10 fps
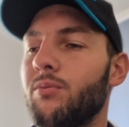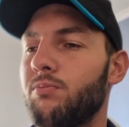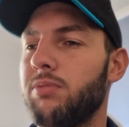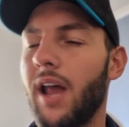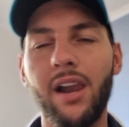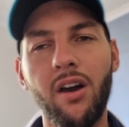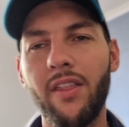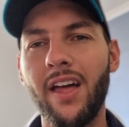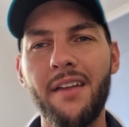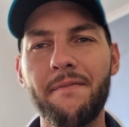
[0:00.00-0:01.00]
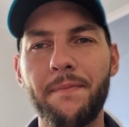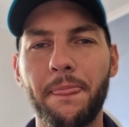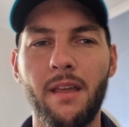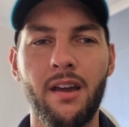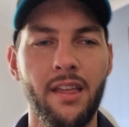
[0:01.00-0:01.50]
play like that.
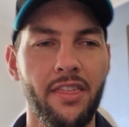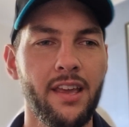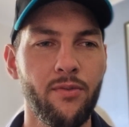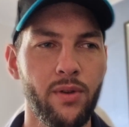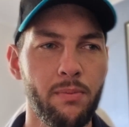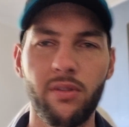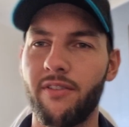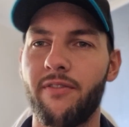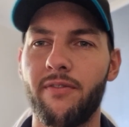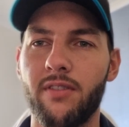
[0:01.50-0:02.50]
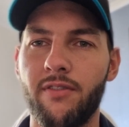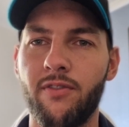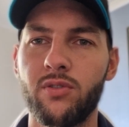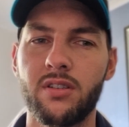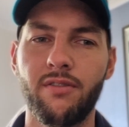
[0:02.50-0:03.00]
I think if we put the
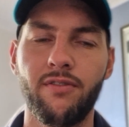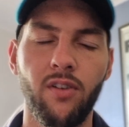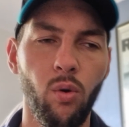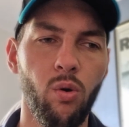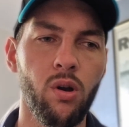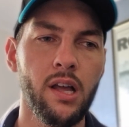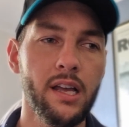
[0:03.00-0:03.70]
foot to the floor,